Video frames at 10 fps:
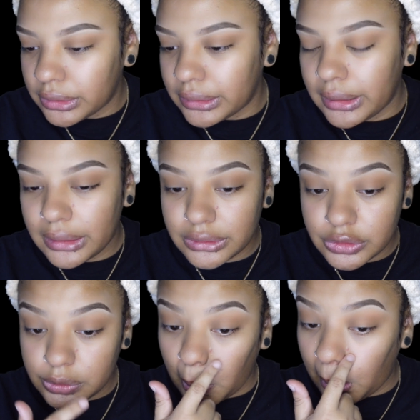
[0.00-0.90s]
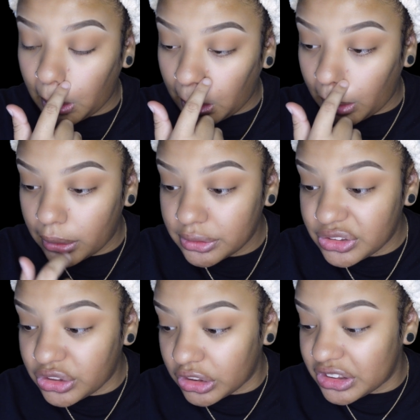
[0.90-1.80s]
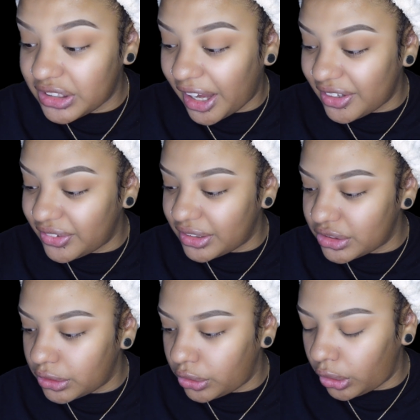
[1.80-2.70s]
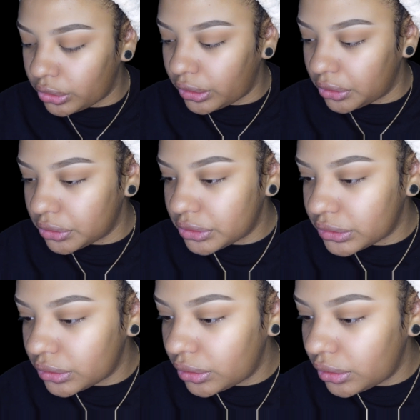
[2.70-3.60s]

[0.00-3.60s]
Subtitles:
Let's start to dive into the dark colors.